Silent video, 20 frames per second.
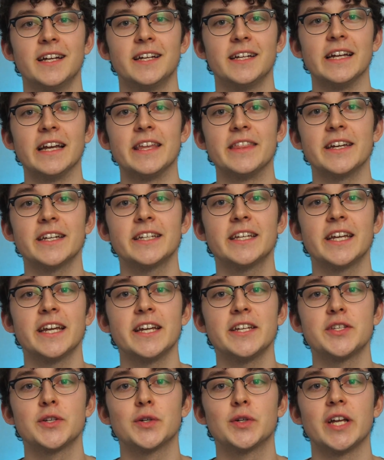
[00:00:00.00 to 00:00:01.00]
In that
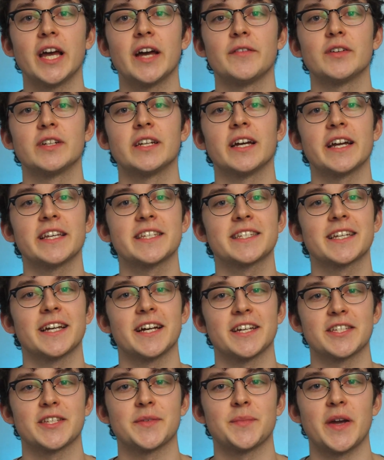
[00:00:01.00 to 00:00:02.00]
case, you could have a nice
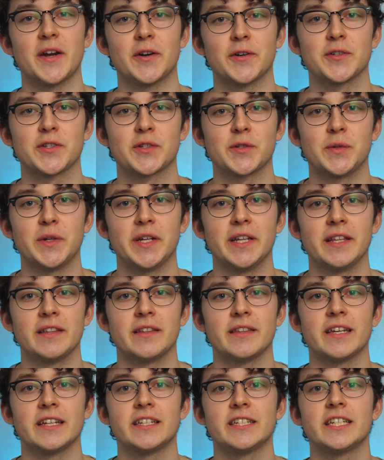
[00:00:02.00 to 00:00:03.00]
custom error screen
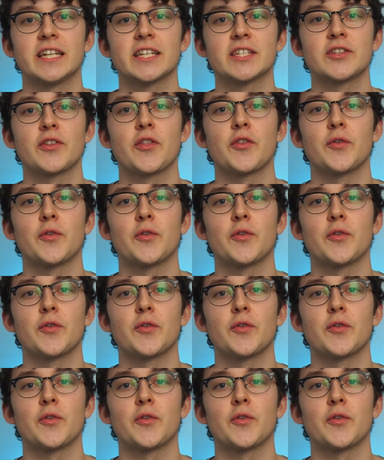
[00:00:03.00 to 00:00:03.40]
that doesn't throw